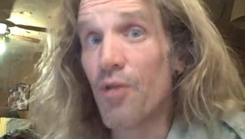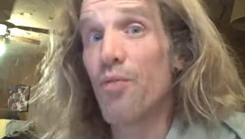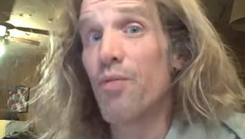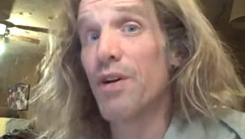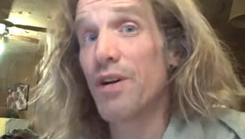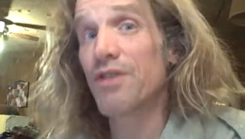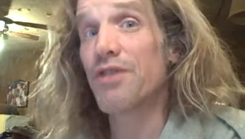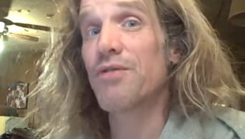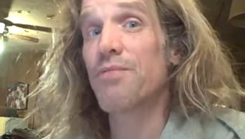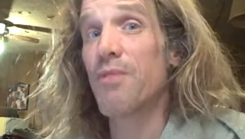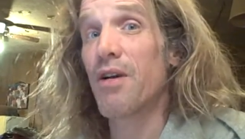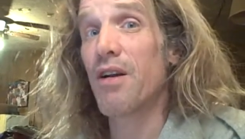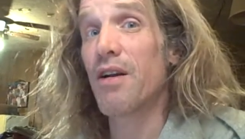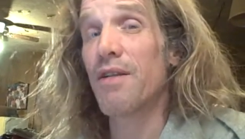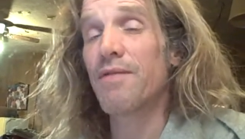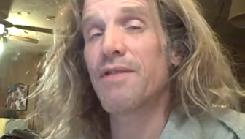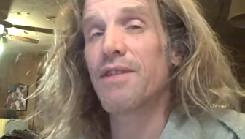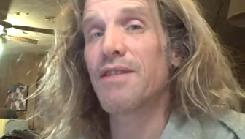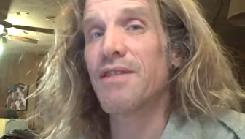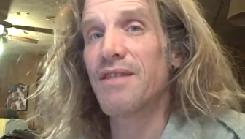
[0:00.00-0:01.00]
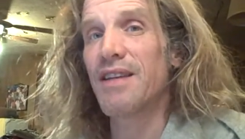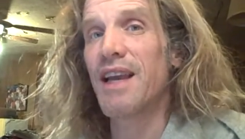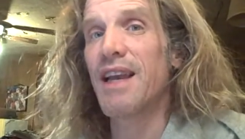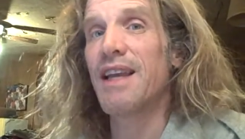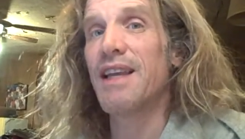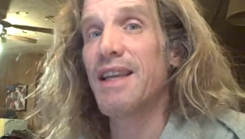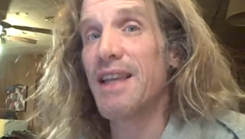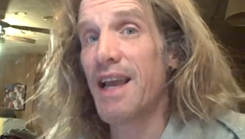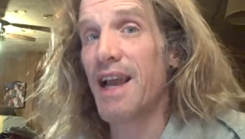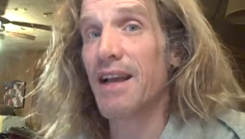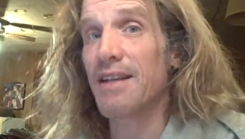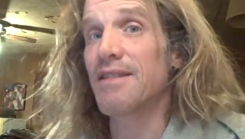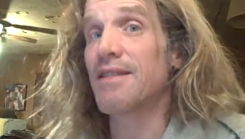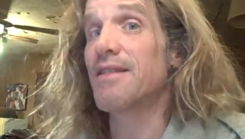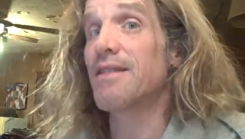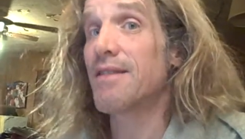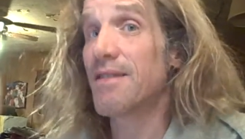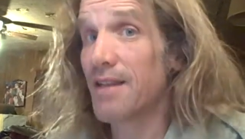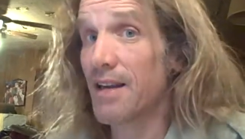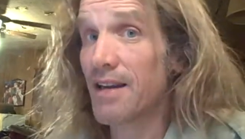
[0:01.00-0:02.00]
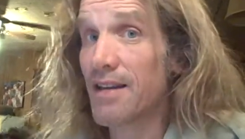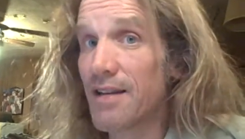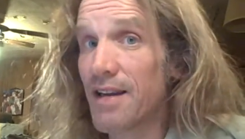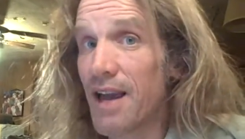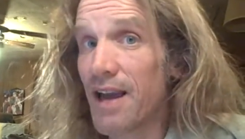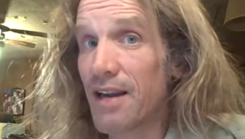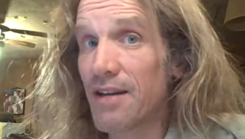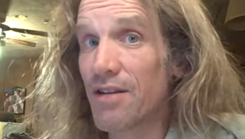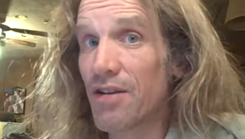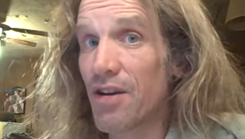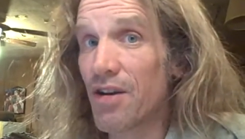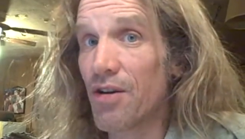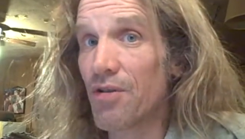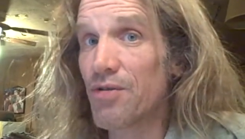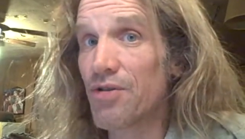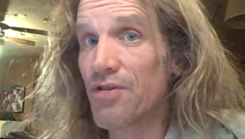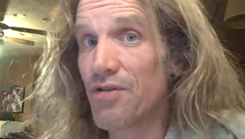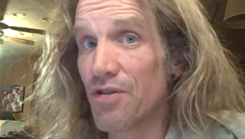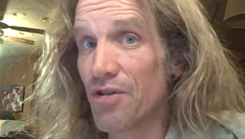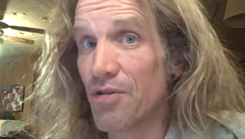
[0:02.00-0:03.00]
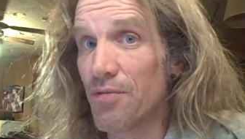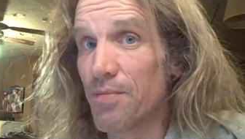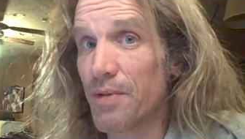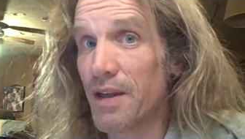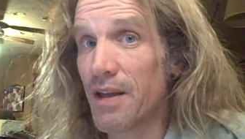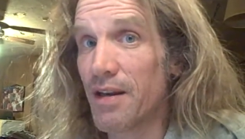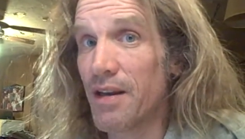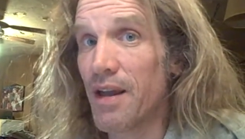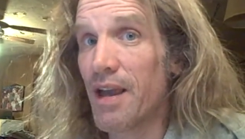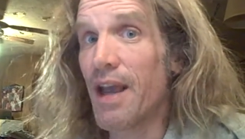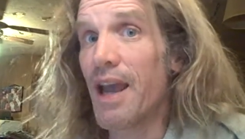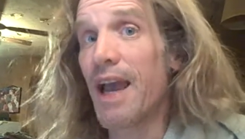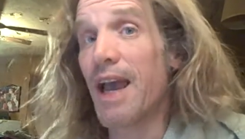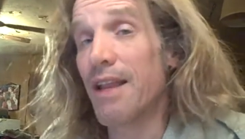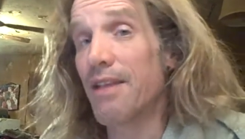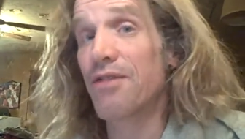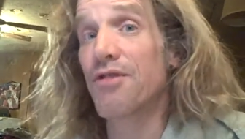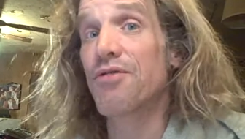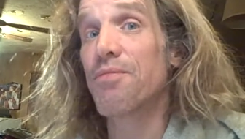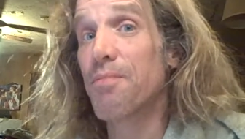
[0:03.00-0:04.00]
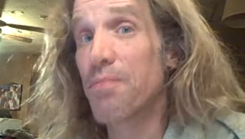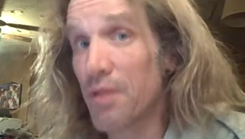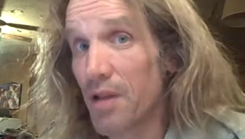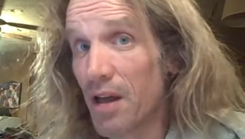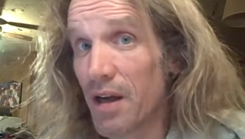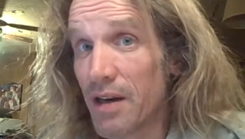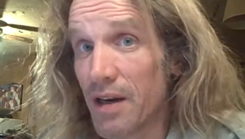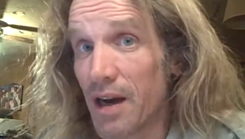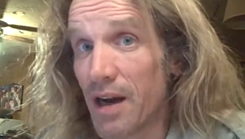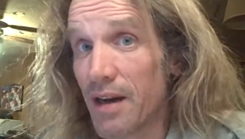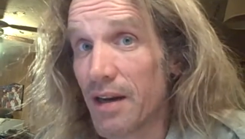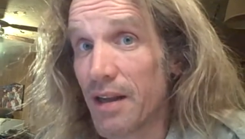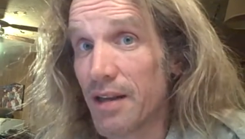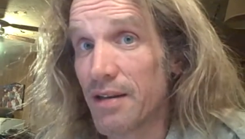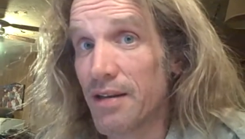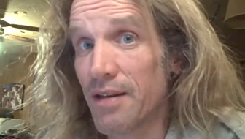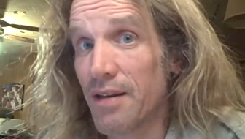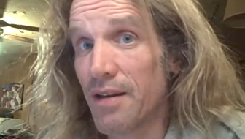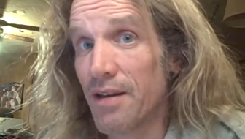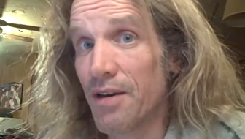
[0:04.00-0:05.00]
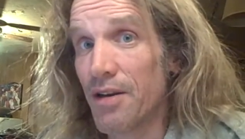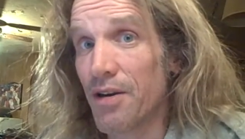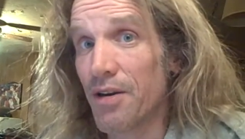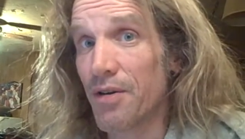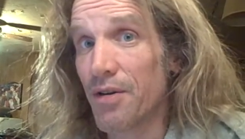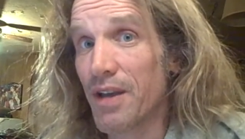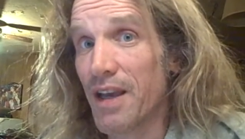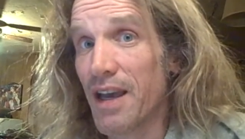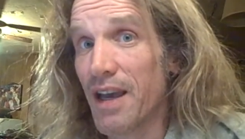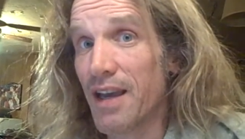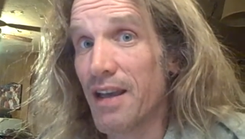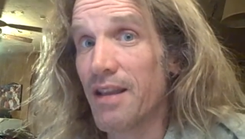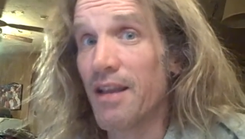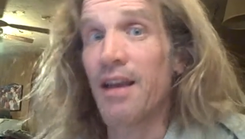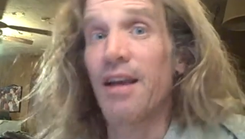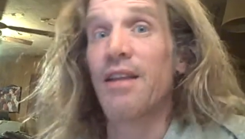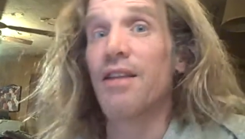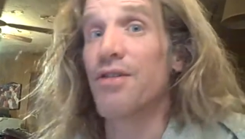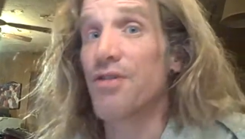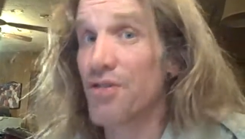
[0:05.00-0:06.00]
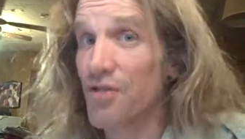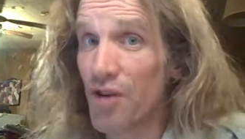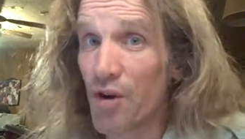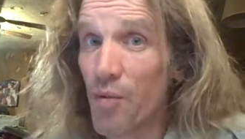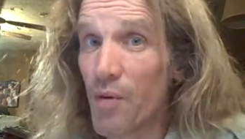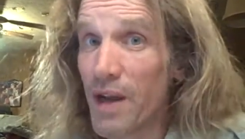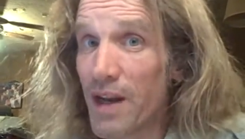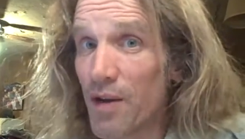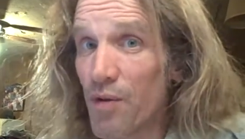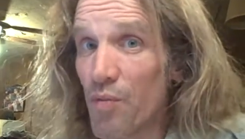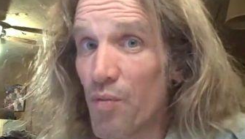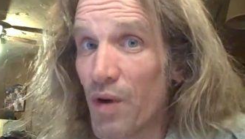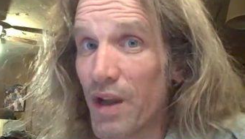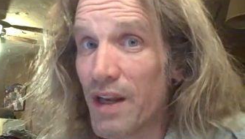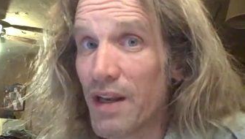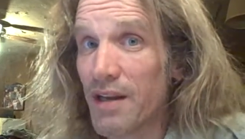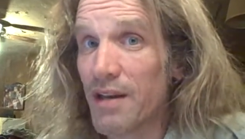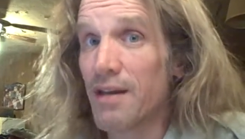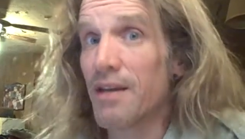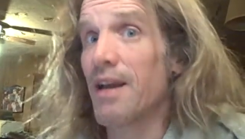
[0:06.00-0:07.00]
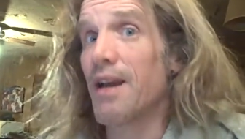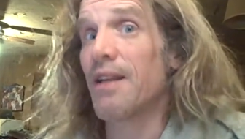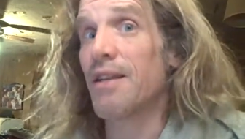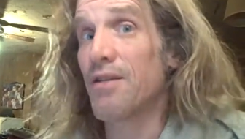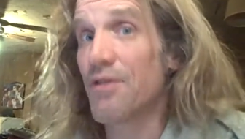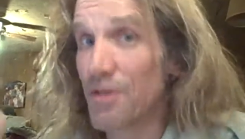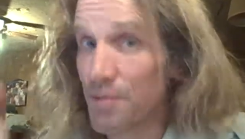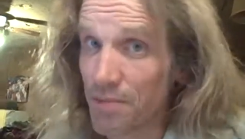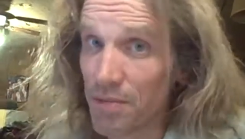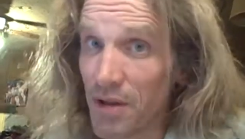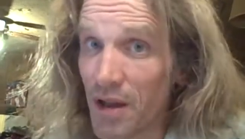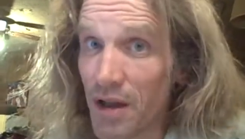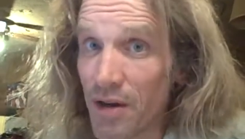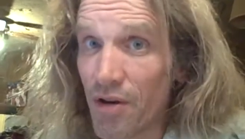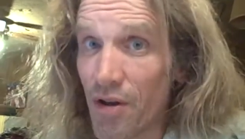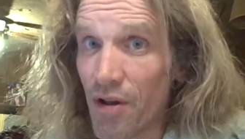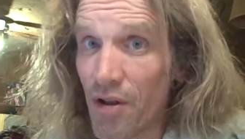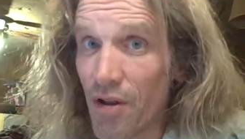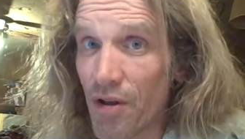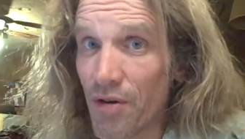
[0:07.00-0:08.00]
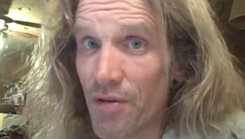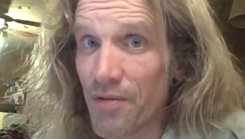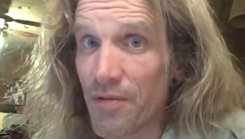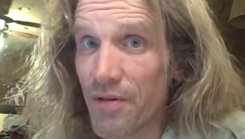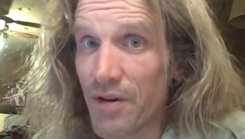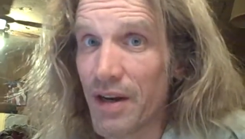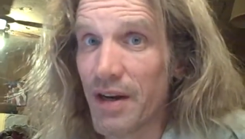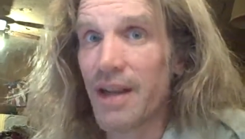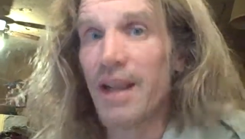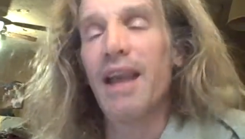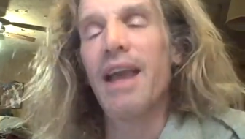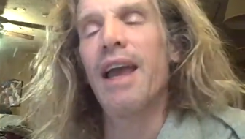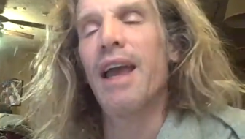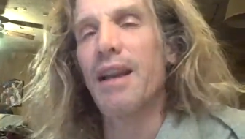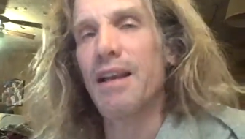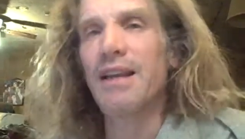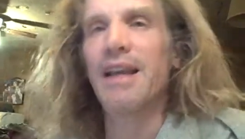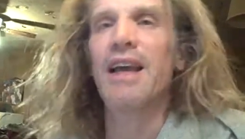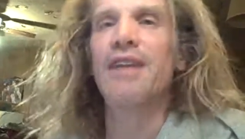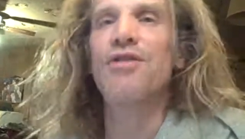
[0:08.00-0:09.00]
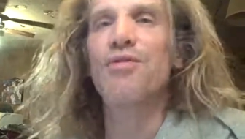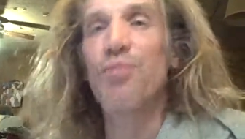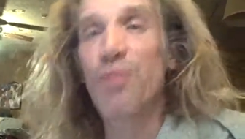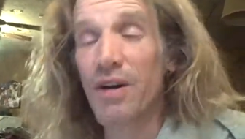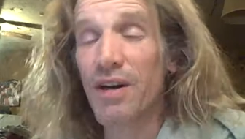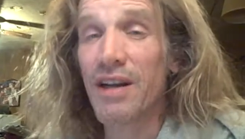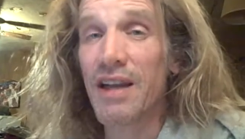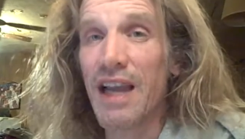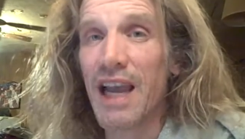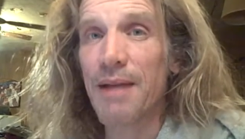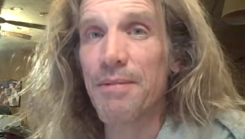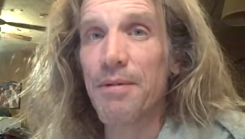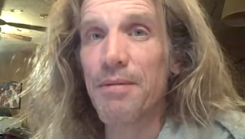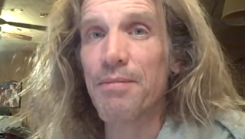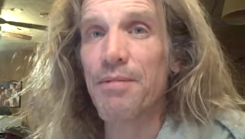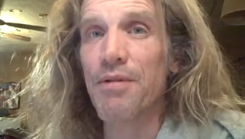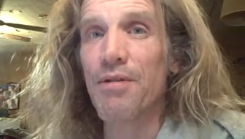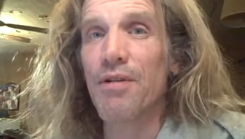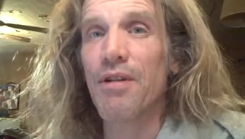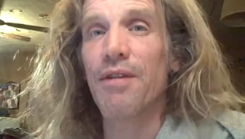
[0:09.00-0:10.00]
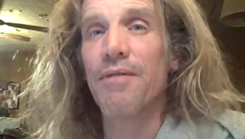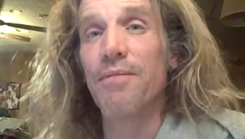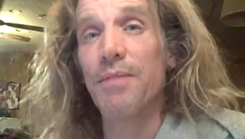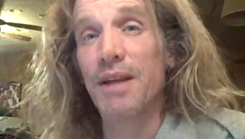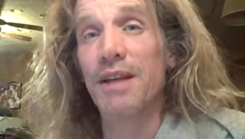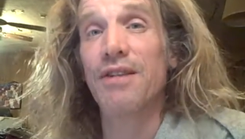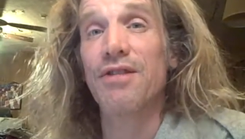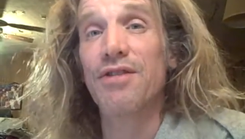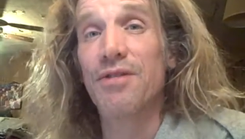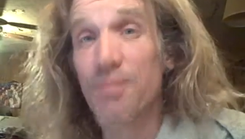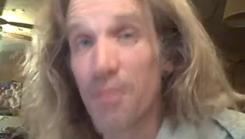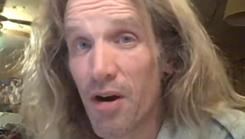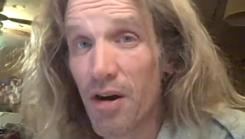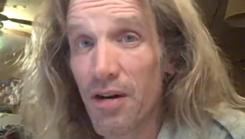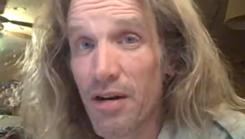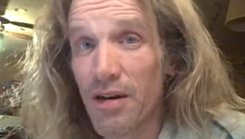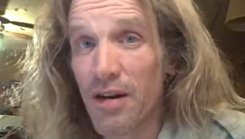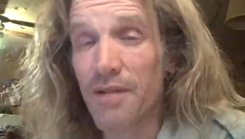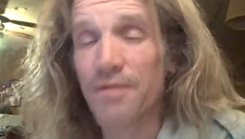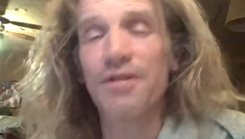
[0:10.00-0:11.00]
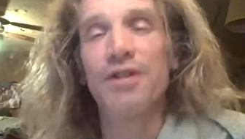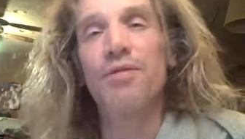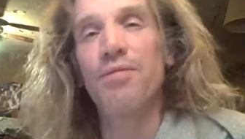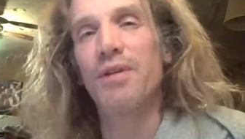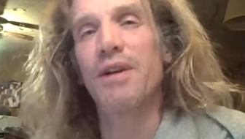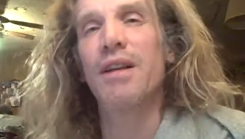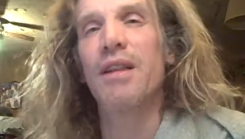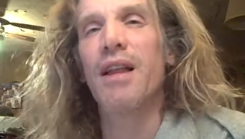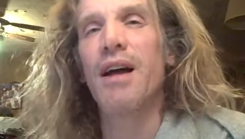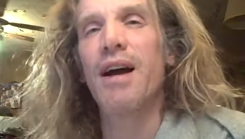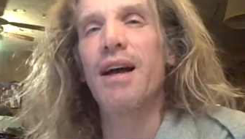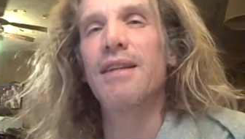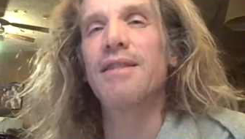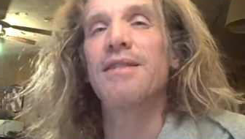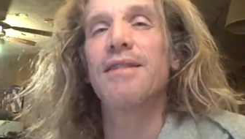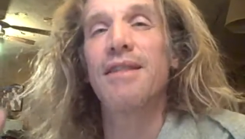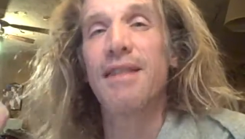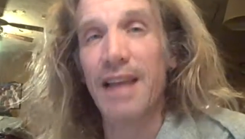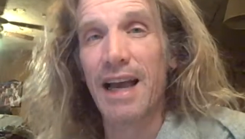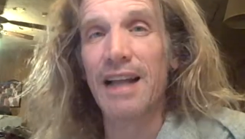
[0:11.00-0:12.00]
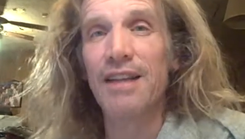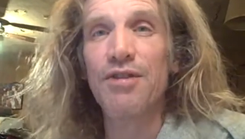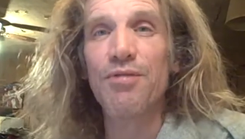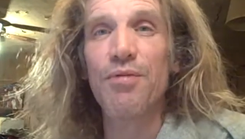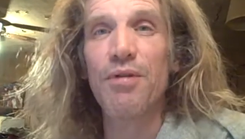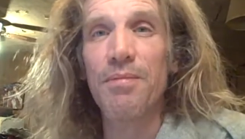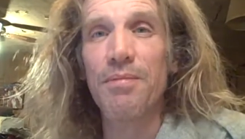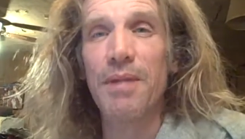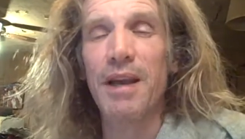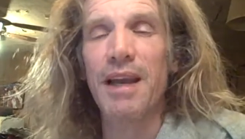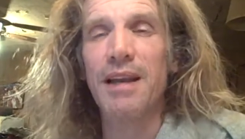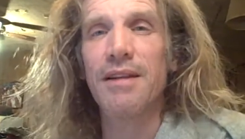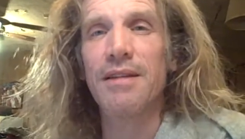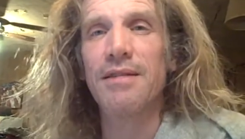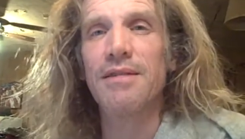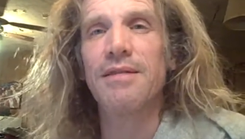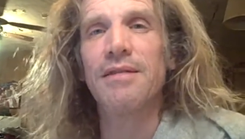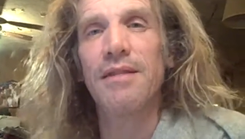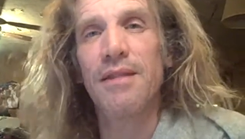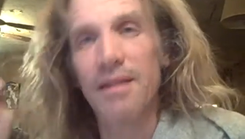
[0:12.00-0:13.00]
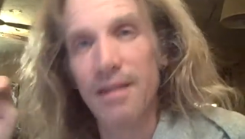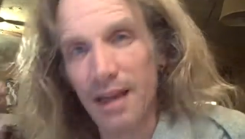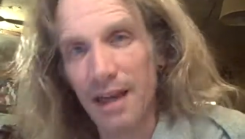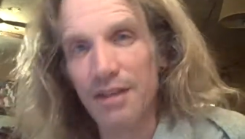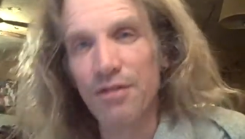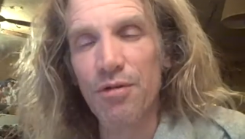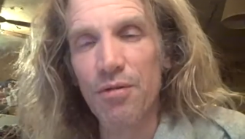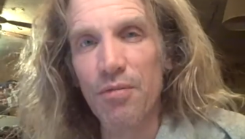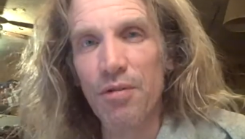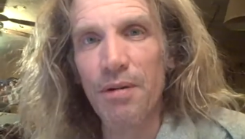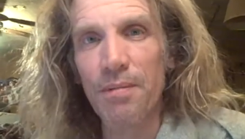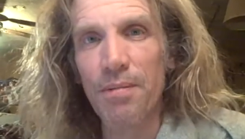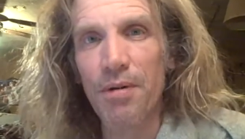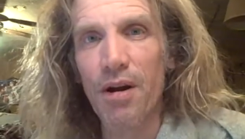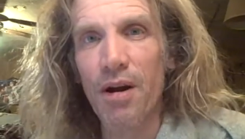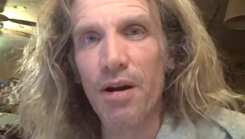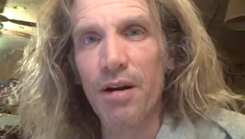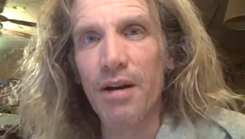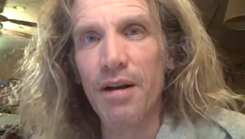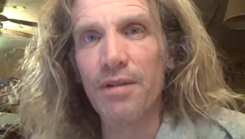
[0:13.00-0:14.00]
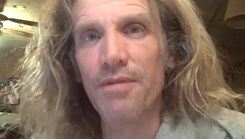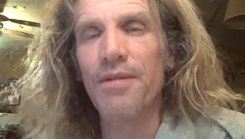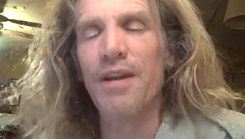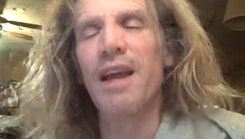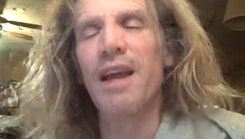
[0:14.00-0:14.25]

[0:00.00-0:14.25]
We're smart enough to say, yes, it's tic-tac-toe, stupid, and there's blood on it, okay? There's no way to win it, and there's blood all over it, and yes, we're capable of being smart enough to realize that's what made us, that's what we're part of,